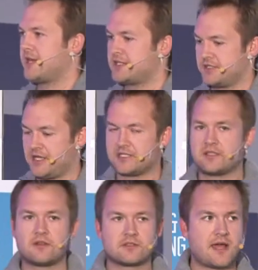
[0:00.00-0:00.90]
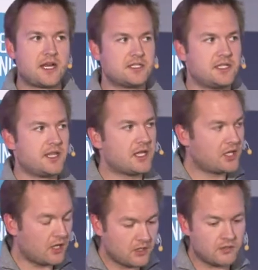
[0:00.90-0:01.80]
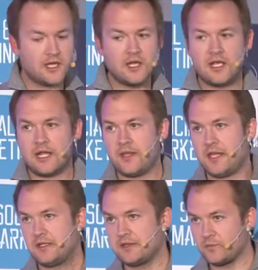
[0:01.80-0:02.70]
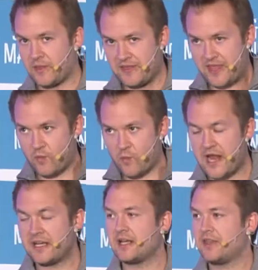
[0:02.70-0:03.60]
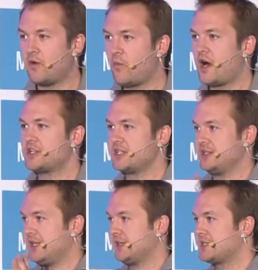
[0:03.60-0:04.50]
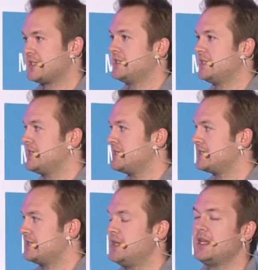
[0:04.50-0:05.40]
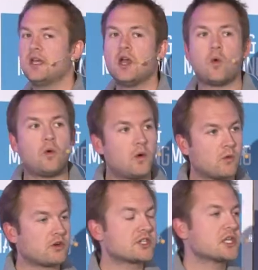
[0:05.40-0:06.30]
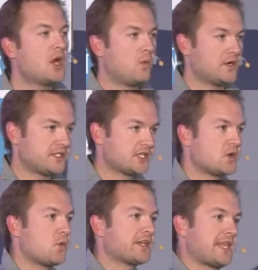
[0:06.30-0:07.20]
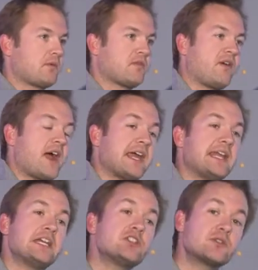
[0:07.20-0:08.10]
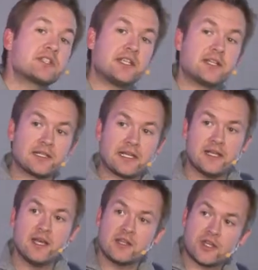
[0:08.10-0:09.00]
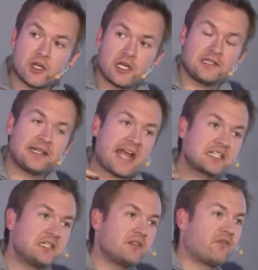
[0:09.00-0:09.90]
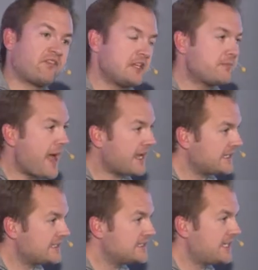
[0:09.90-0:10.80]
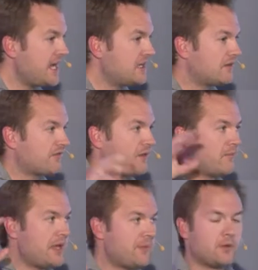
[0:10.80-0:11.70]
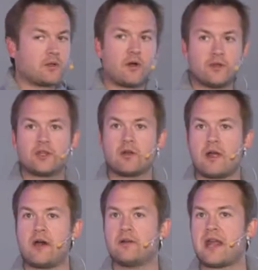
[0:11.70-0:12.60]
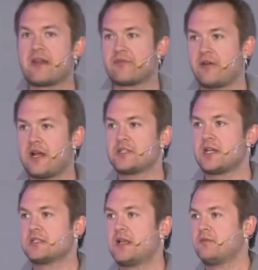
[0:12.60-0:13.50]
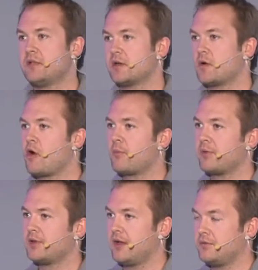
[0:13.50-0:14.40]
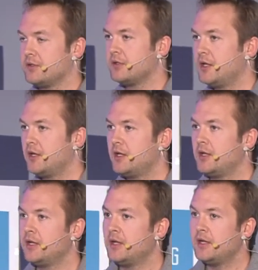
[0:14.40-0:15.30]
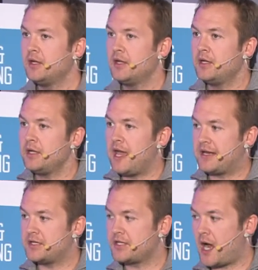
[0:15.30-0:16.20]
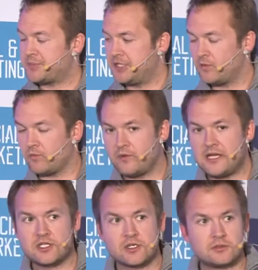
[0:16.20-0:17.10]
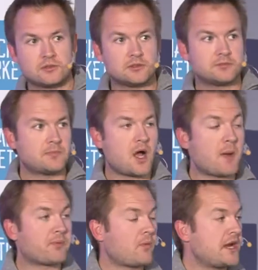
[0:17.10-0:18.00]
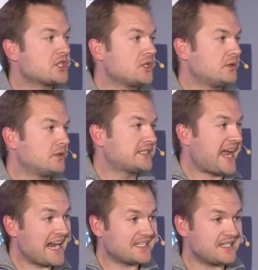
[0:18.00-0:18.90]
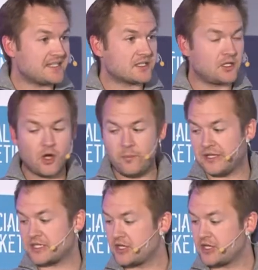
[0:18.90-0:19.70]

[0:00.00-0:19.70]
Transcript: That's, that's their strategy. They go and they, they, they wait and they watch and they listen and they see what works, what doesn't work, they refine. And interestingly, they're collecting feedback and data from people on the ground at a franchise level and a corporate level and adopting regional operational tactics globally.